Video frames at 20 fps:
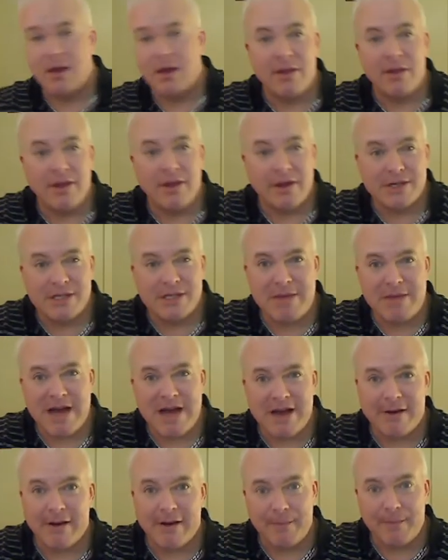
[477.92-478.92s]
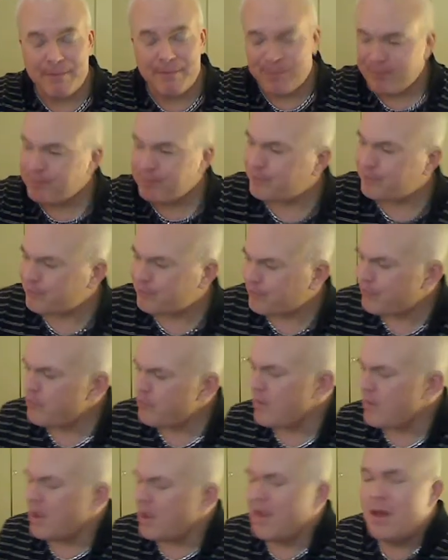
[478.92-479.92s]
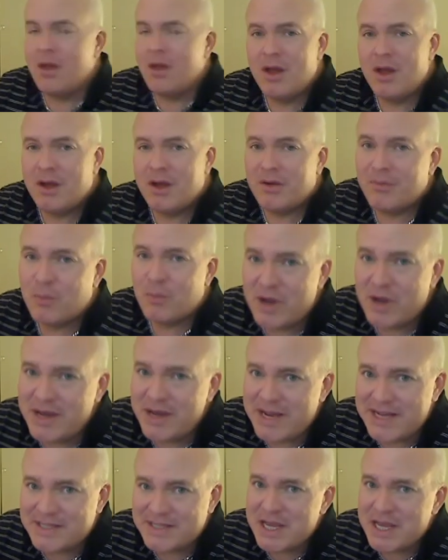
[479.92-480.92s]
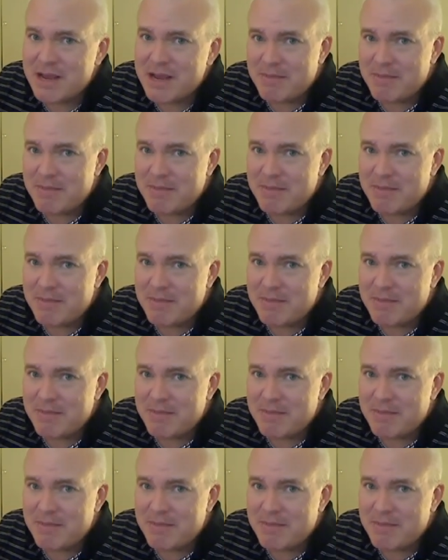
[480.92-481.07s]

There's the battery. One nice thing